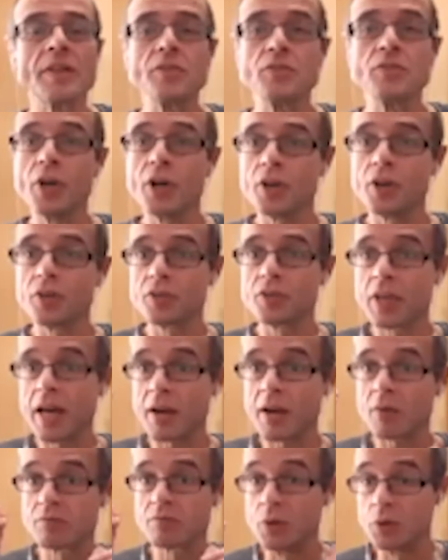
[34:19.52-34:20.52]
that
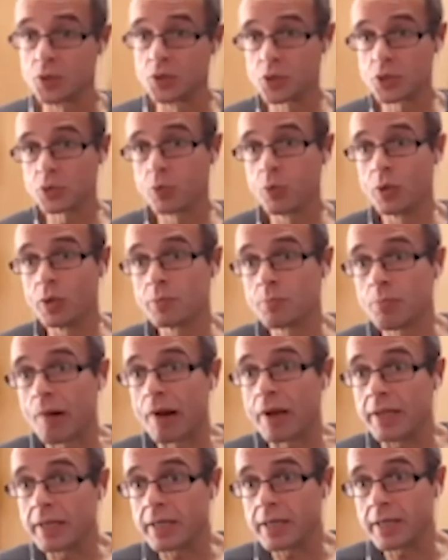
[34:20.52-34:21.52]
their roots would
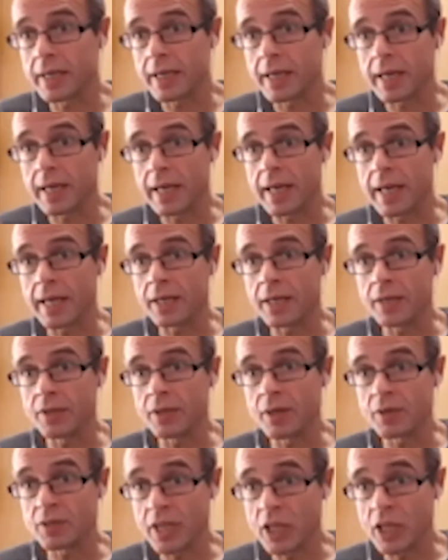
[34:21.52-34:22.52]
break, eh,
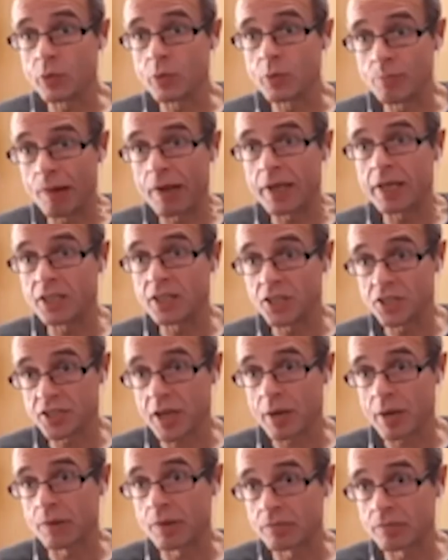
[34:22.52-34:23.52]
their teeth would break into
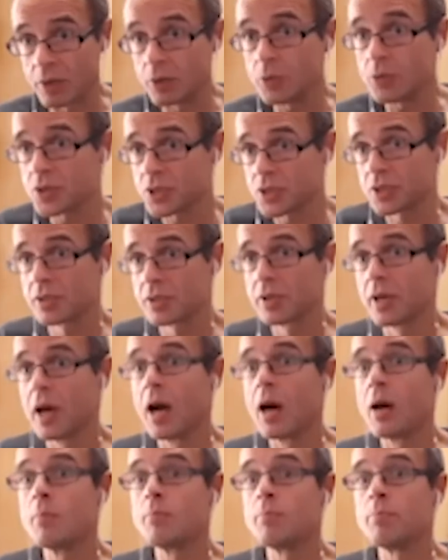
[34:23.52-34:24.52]
separate roots,
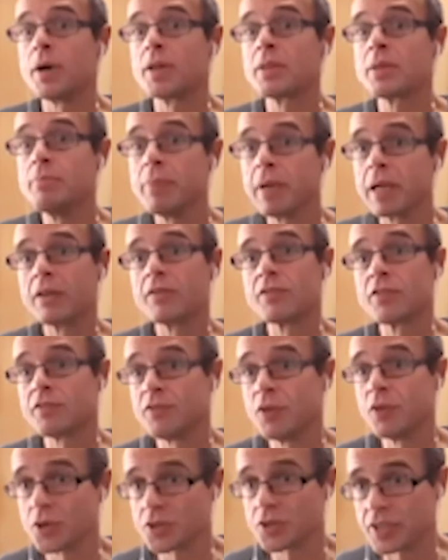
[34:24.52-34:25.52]
by the middle yep. of the
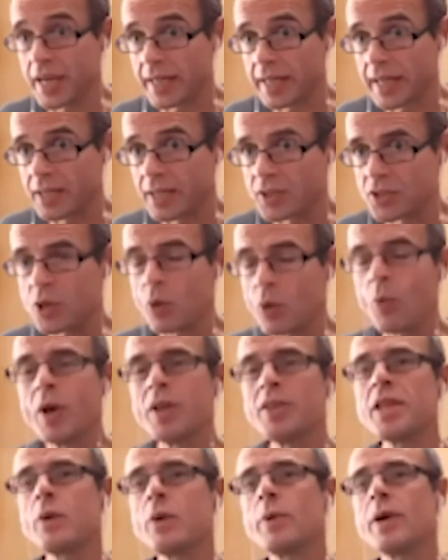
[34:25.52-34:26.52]
fourth decade. So
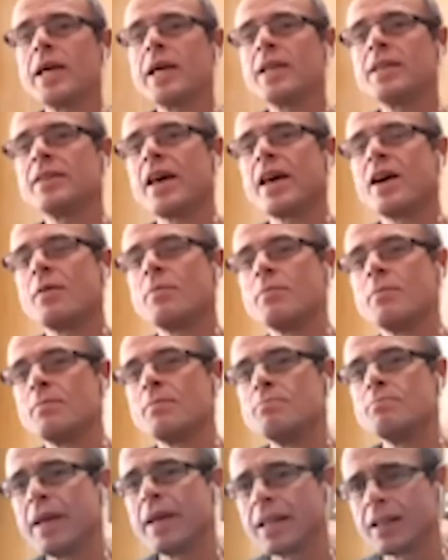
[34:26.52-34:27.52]
when they were in yep. their
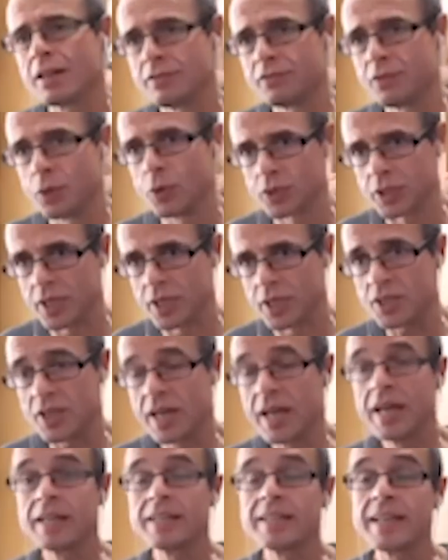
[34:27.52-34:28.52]
middle 40s,
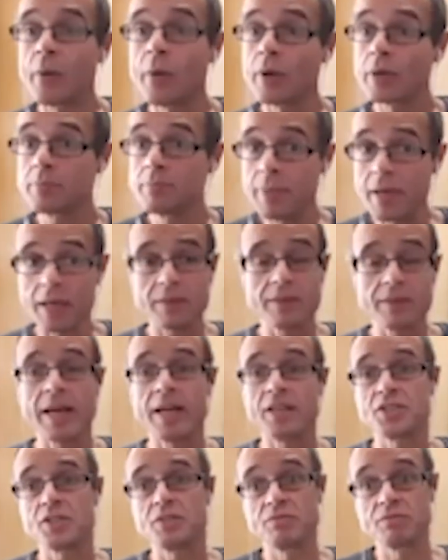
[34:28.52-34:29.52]
now I admit
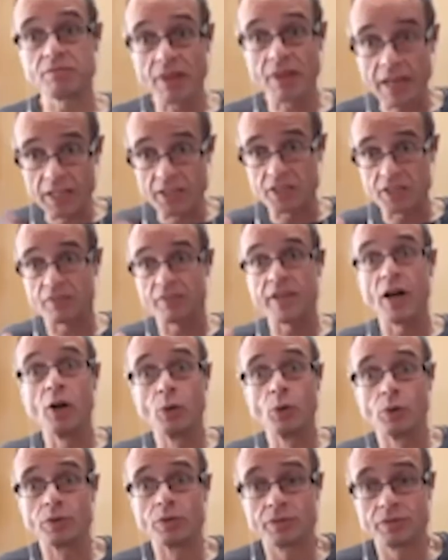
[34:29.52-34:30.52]
that's relatively
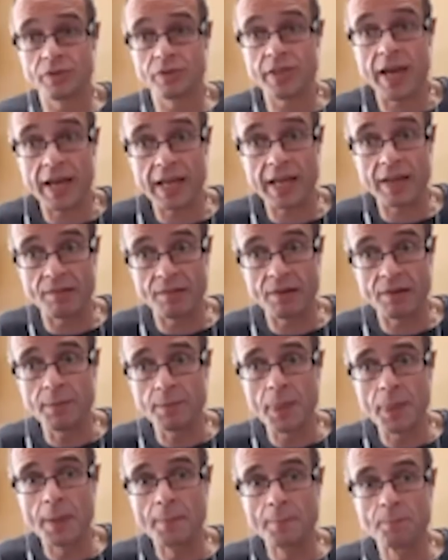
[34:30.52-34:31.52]
old for that era.
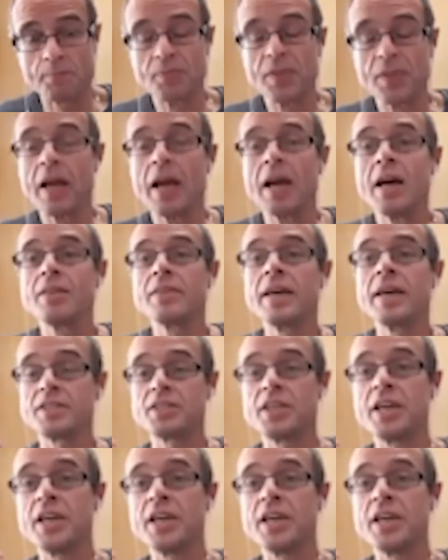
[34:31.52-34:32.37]
I was going to say